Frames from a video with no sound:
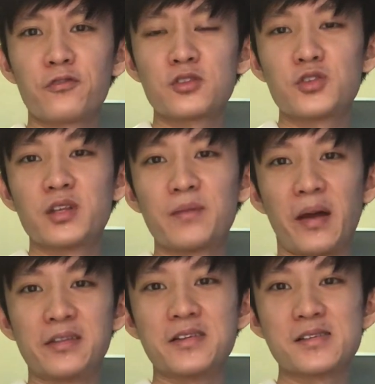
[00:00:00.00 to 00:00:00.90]
treating
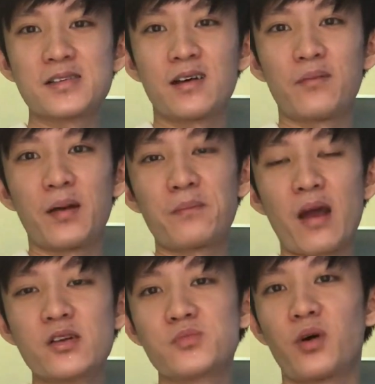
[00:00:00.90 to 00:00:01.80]
methods. My
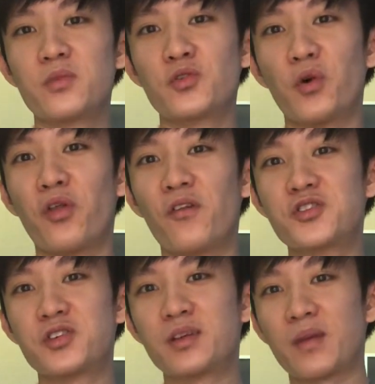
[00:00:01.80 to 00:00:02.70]
parents brought me to a lot of
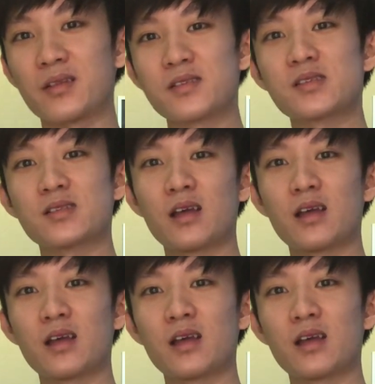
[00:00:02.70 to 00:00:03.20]
treating methods.